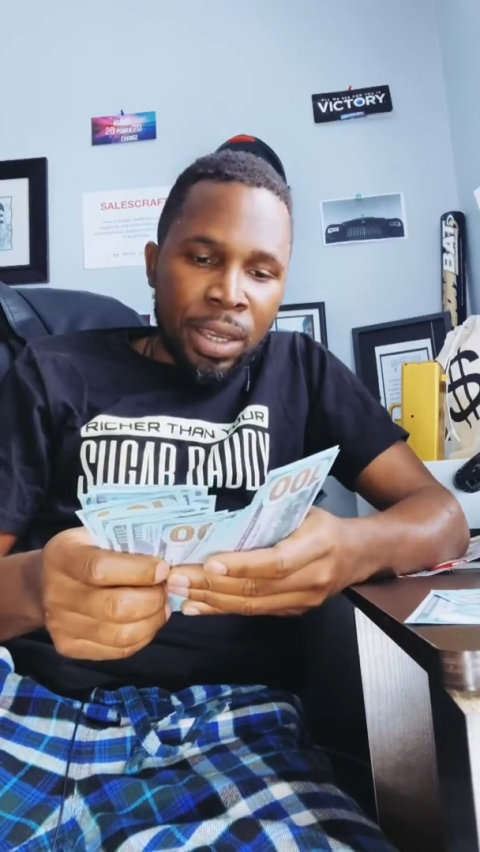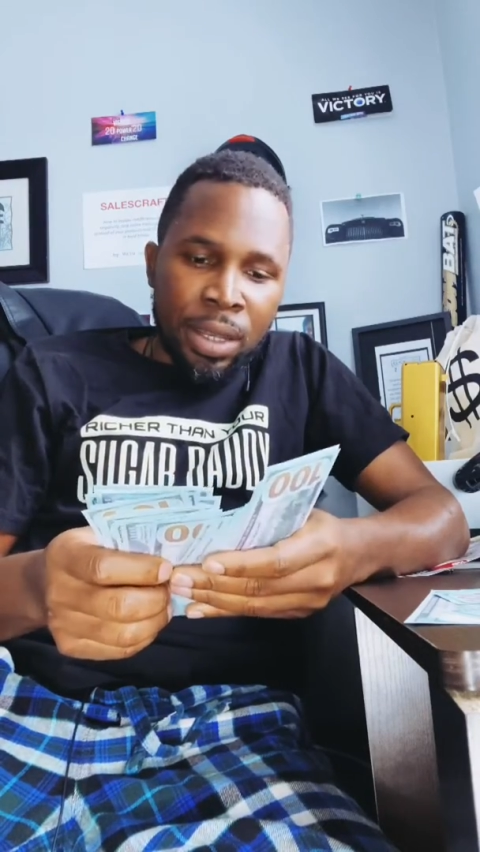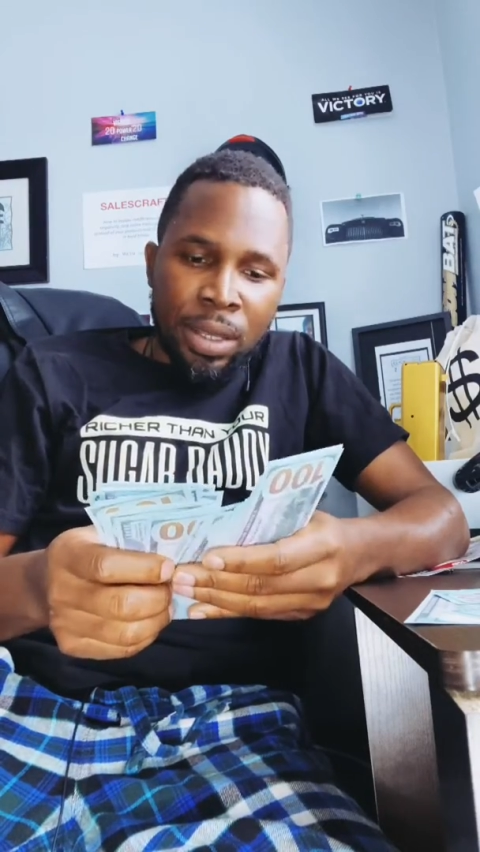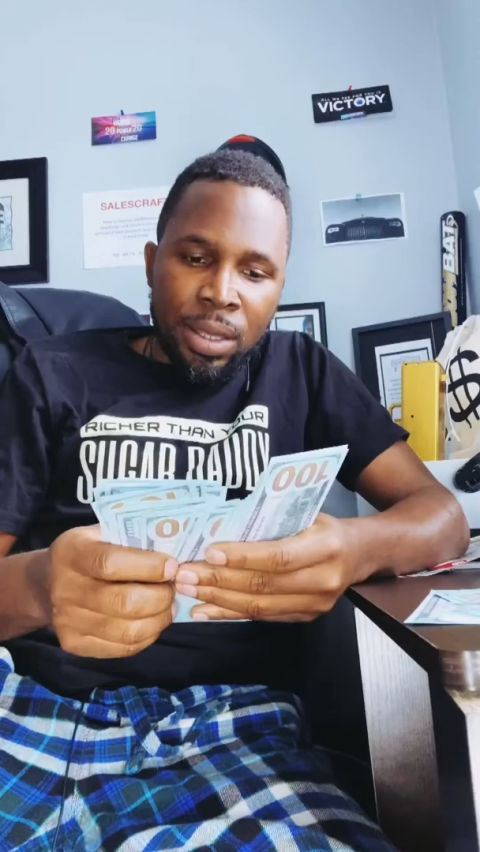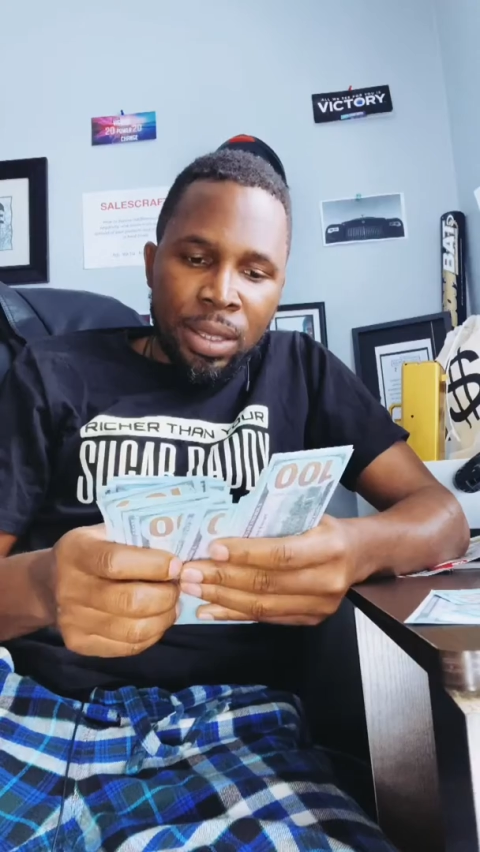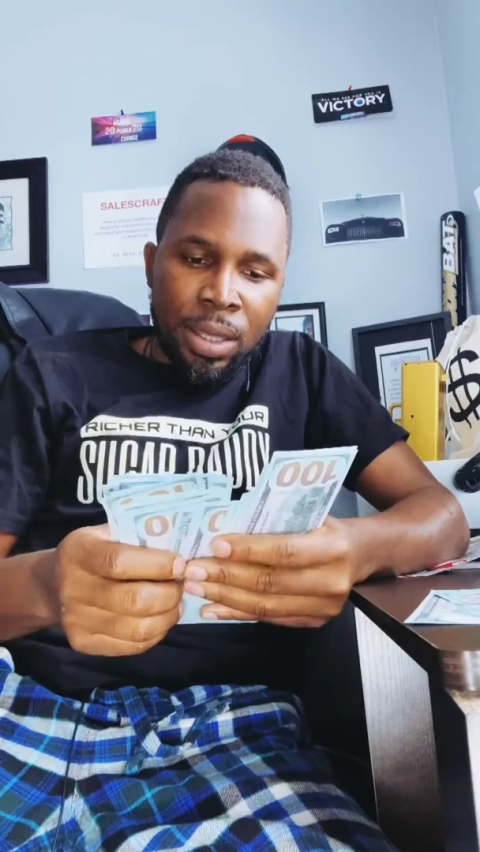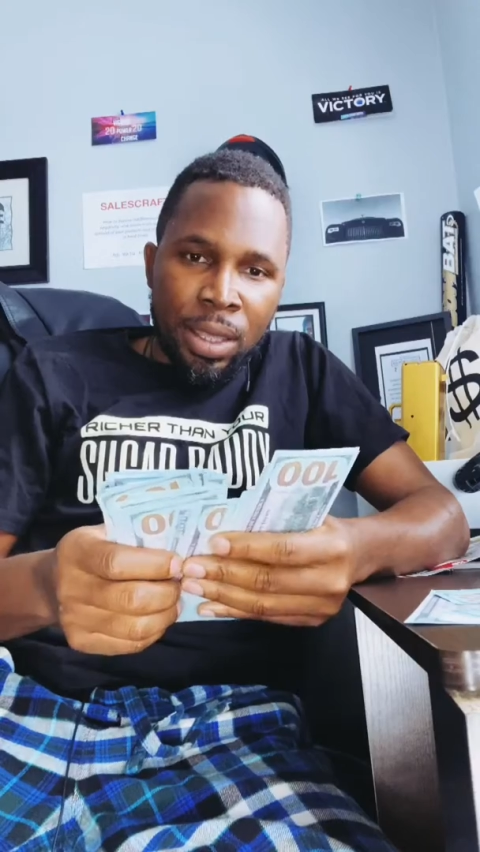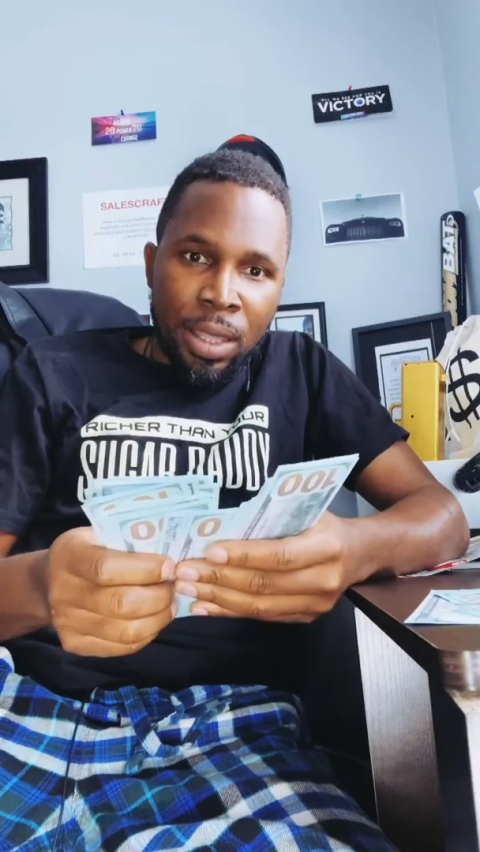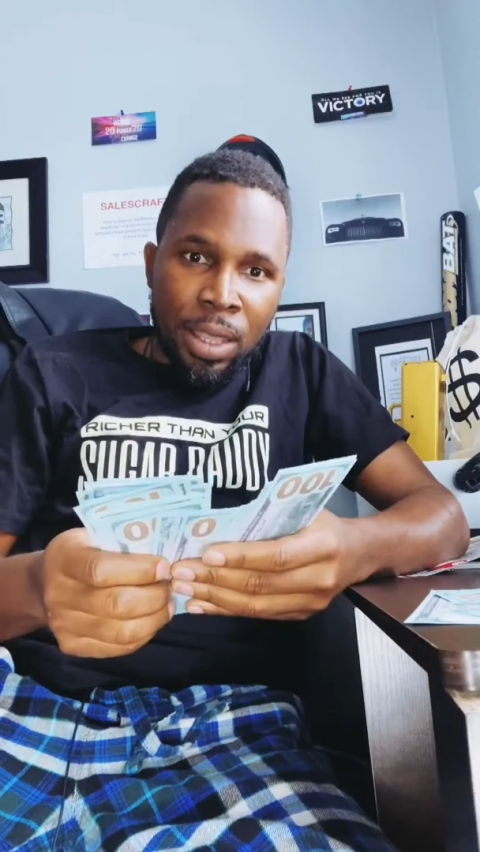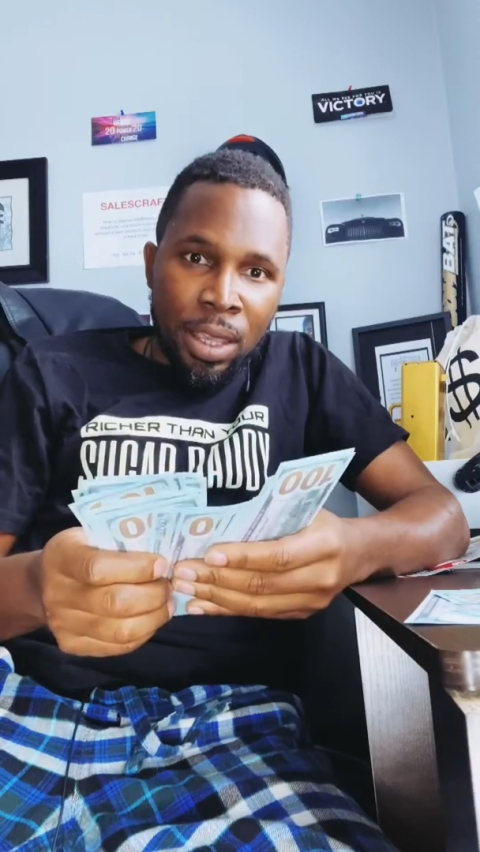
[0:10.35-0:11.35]
it.
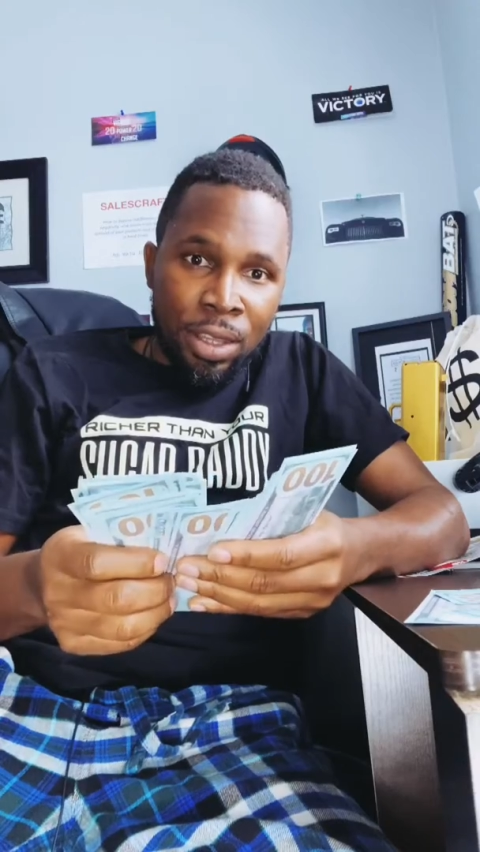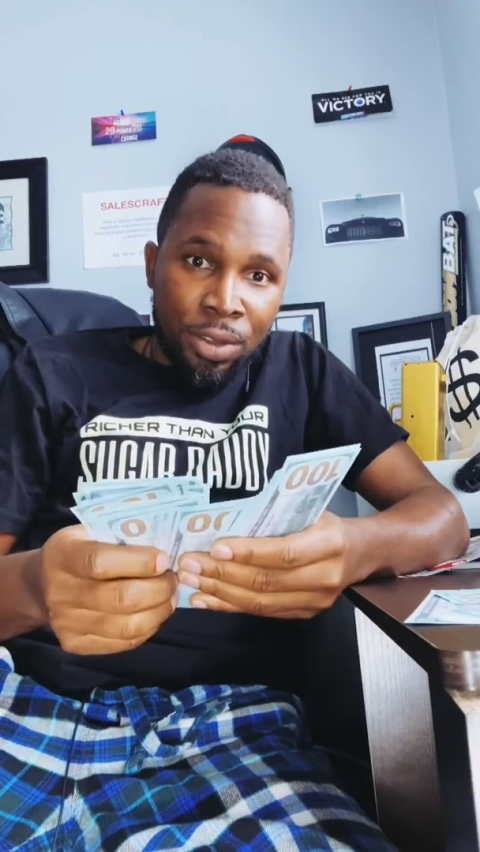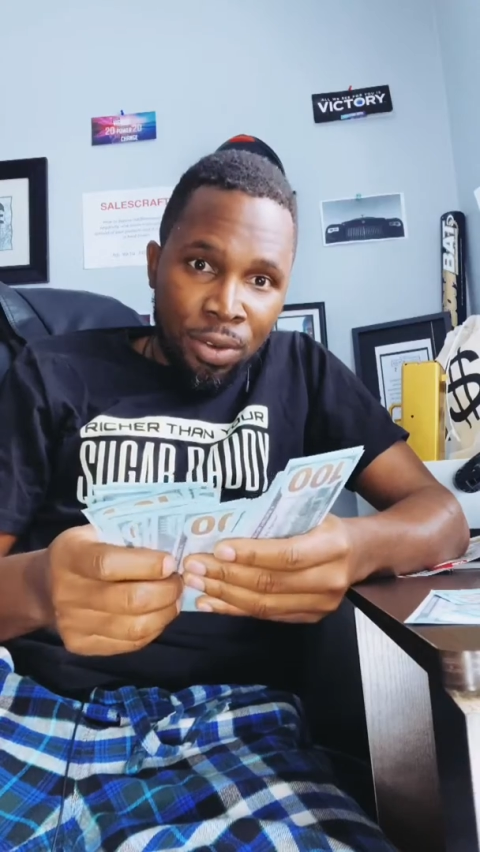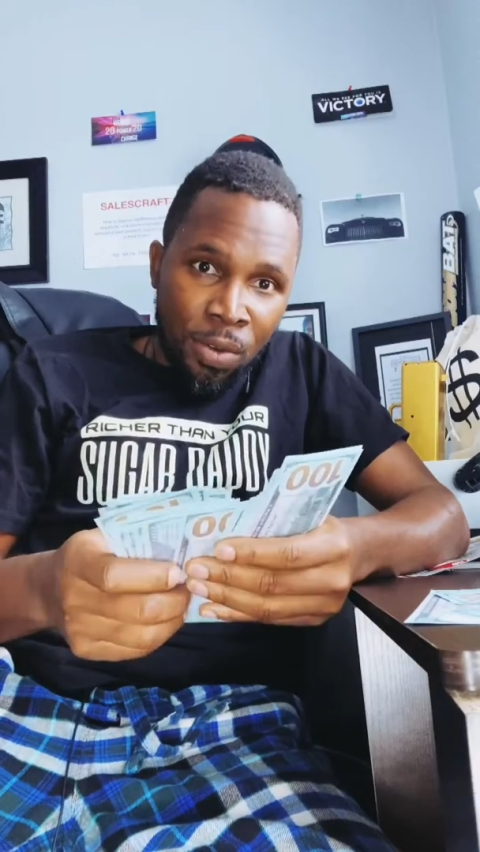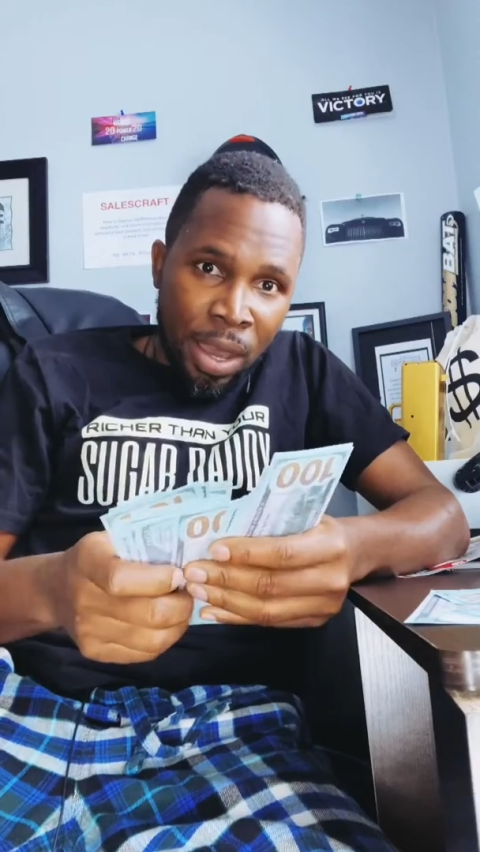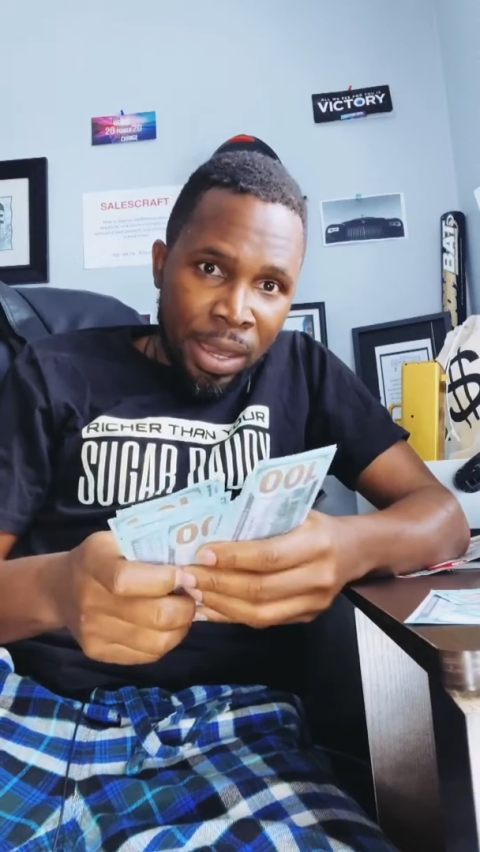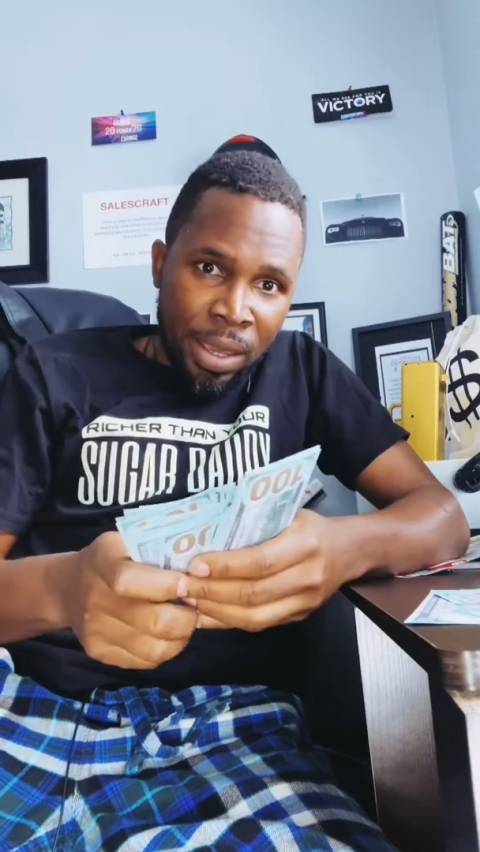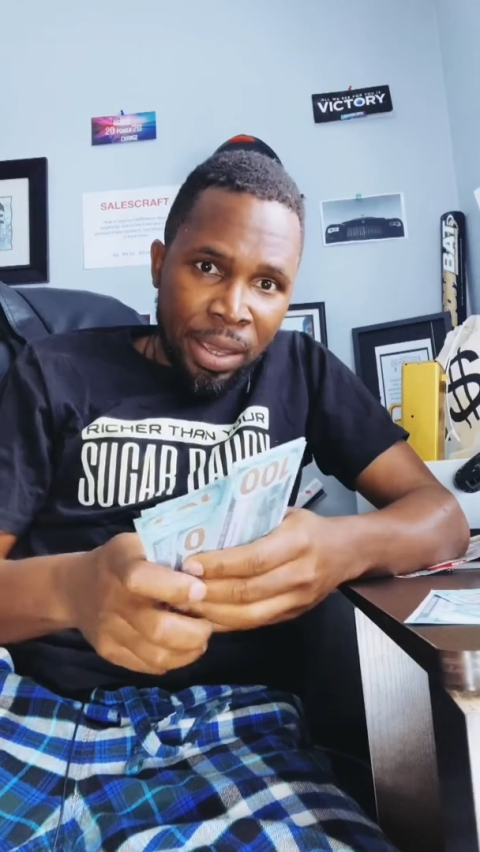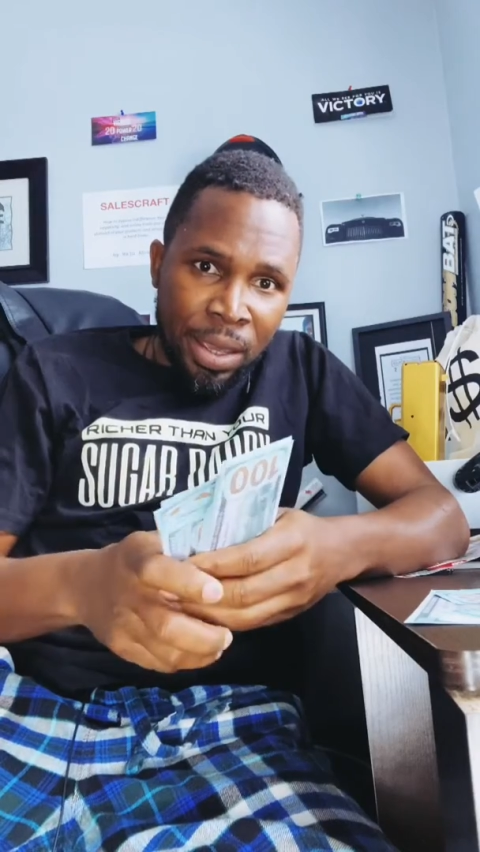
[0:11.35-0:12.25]
And you know why?